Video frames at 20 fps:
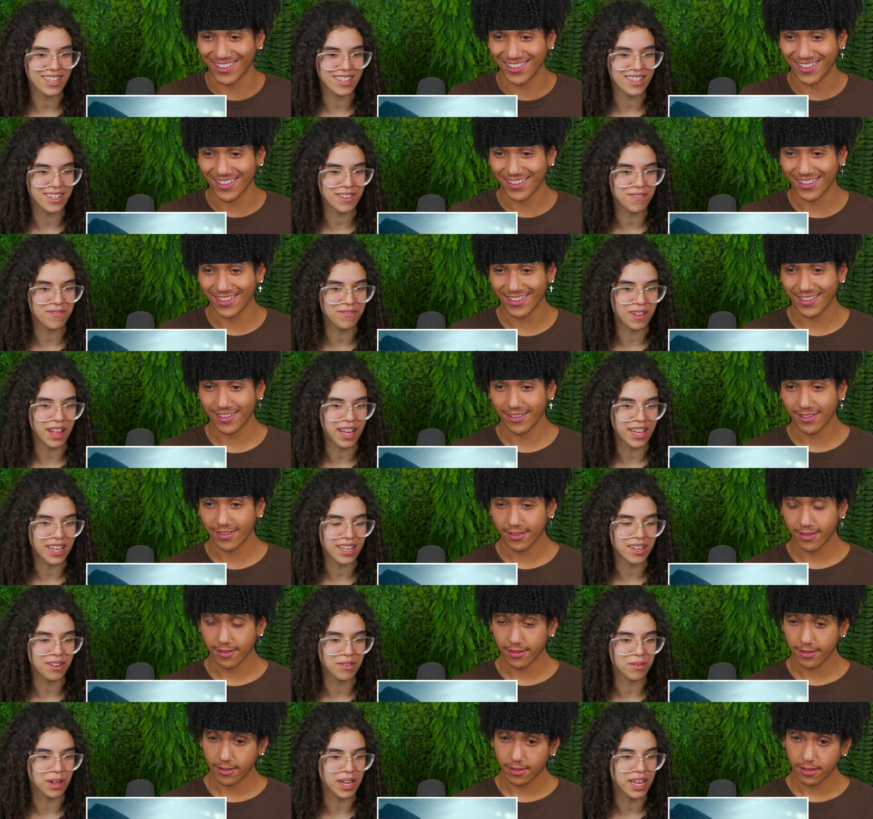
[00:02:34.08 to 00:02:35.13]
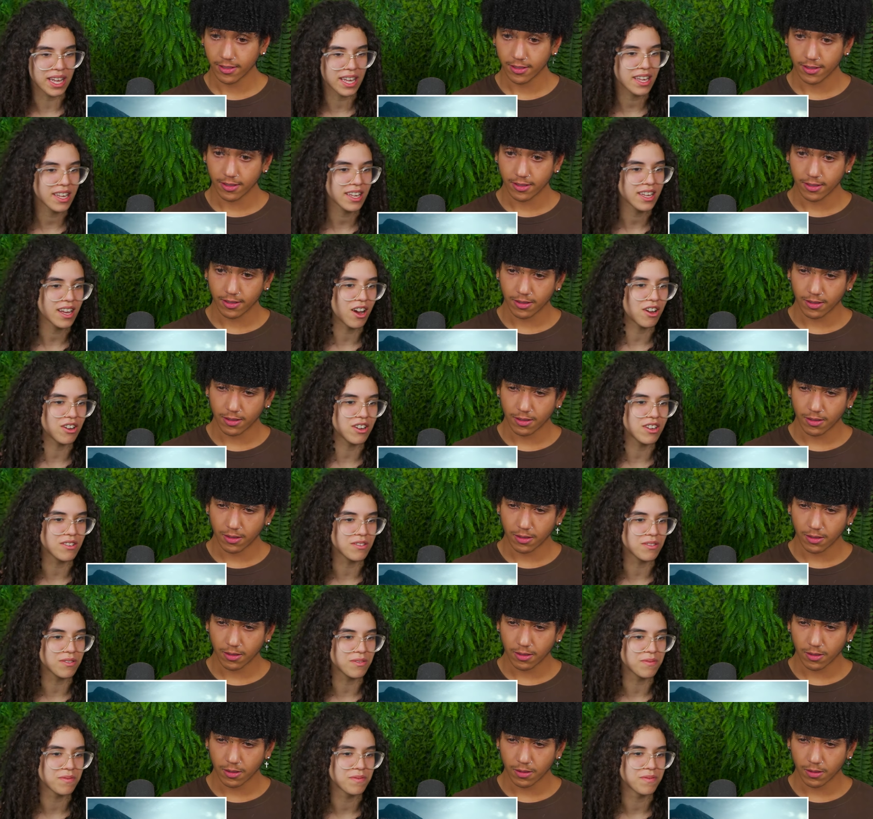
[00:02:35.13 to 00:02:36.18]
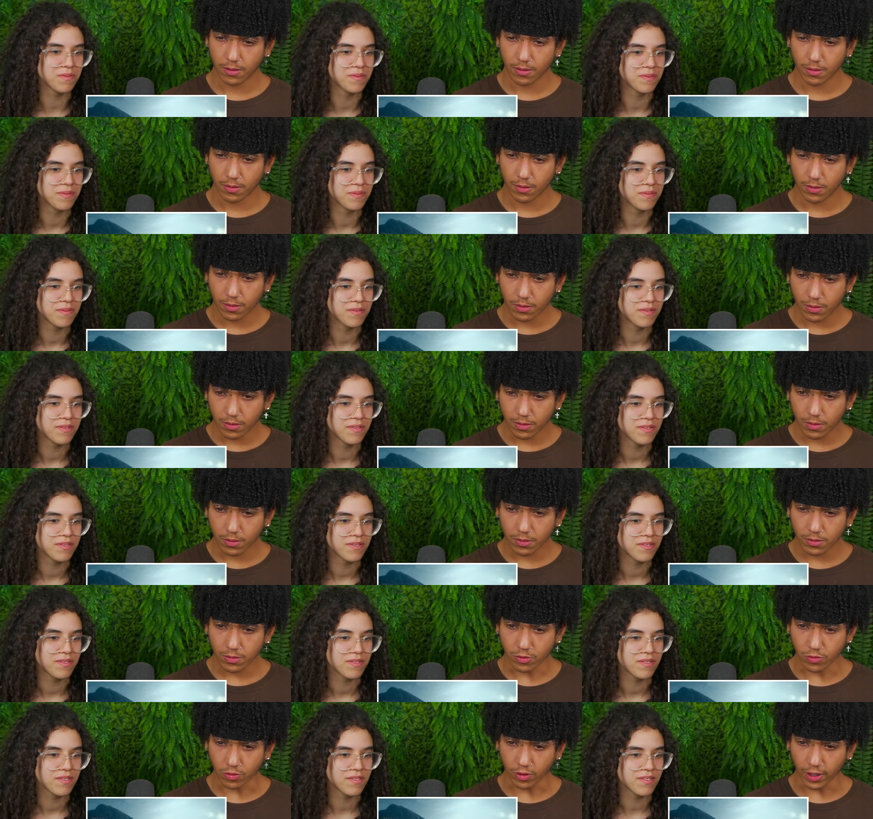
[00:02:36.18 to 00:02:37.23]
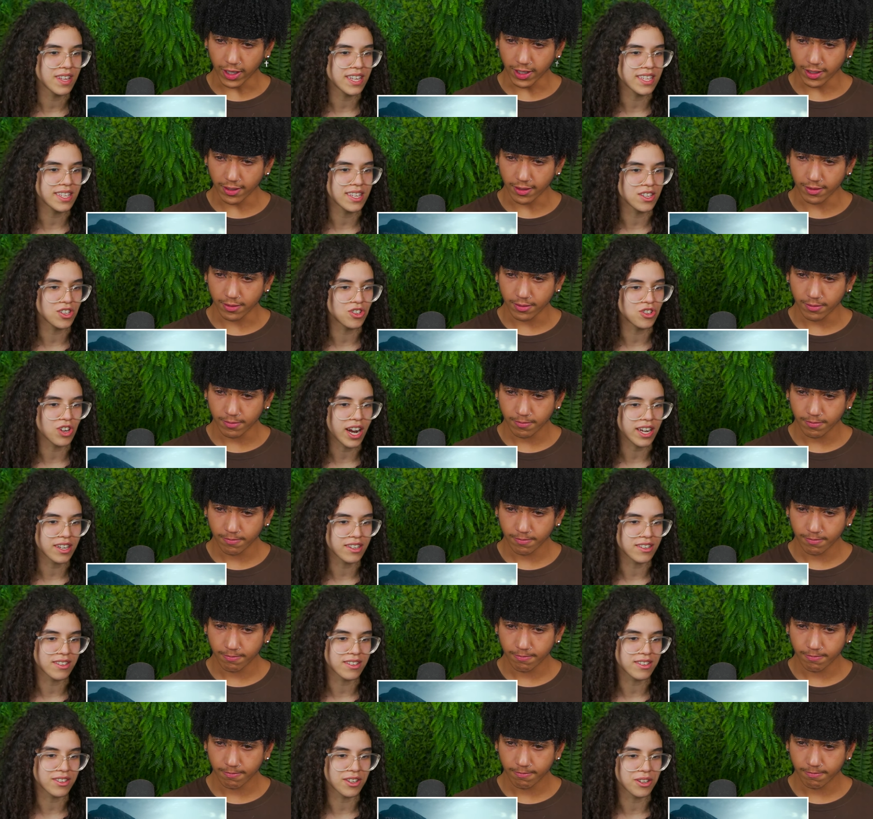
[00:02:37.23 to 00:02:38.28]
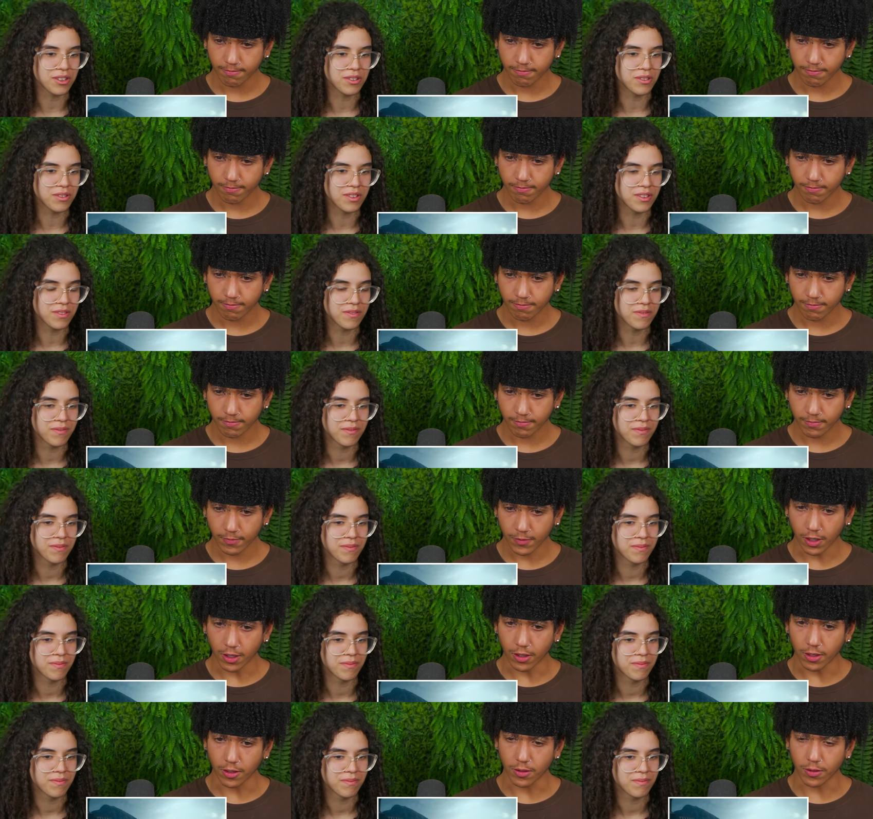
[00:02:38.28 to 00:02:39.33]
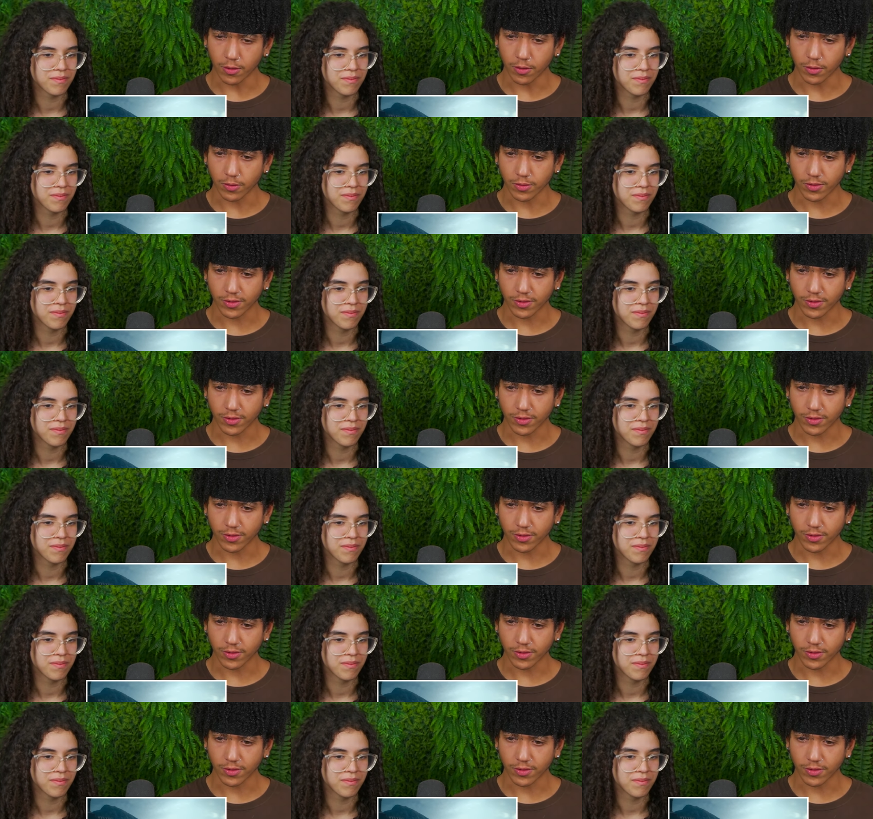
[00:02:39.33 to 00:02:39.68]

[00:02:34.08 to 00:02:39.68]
Speaker 1: Is he flying away? Oh, no. It's a dragon. This is Dragonstone.
Speaker 2: Oh,